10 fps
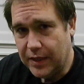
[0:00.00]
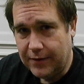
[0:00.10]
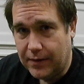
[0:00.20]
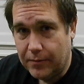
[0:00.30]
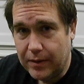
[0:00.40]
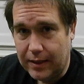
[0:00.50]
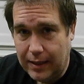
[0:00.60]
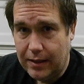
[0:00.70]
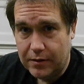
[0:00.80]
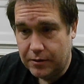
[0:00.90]
If I really
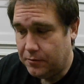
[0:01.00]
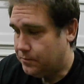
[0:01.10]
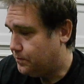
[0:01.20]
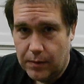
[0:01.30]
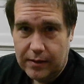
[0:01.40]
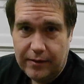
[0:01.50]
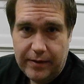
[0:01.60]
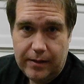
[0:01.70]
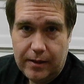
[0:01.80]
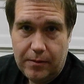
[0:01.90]
need to. Well, I
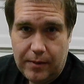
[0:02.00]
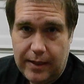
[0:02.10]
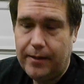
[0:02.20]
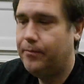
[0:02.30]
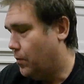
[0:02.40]
found out why.